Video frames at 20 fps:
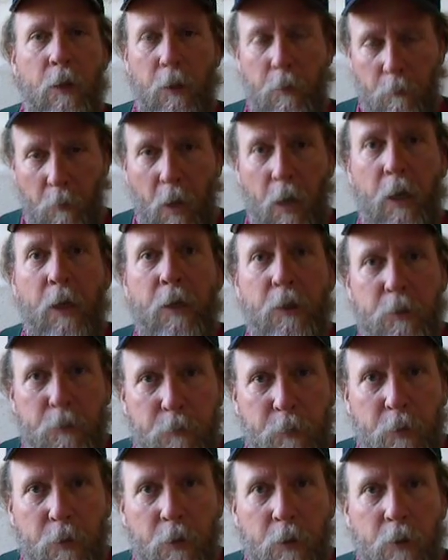in my
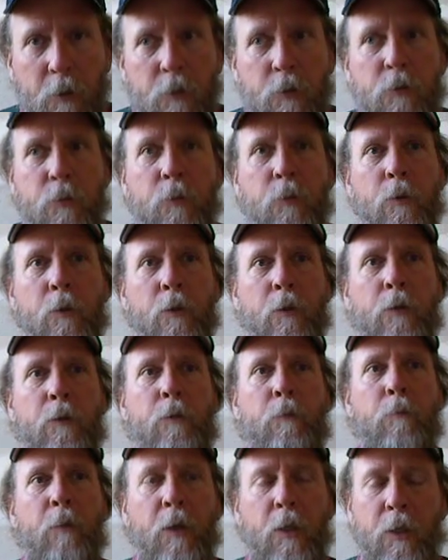experience, with
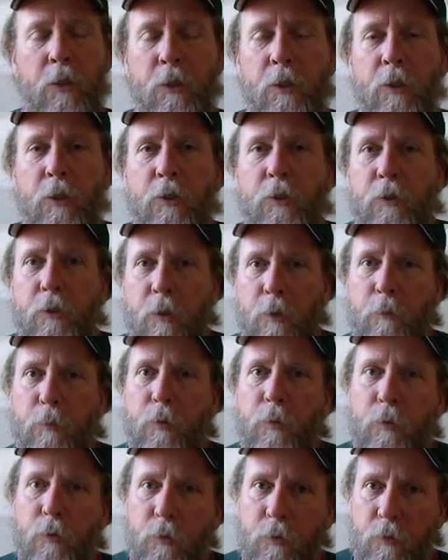meditation that
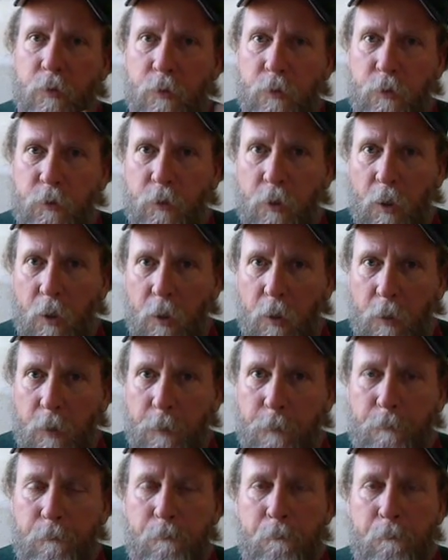produces jhana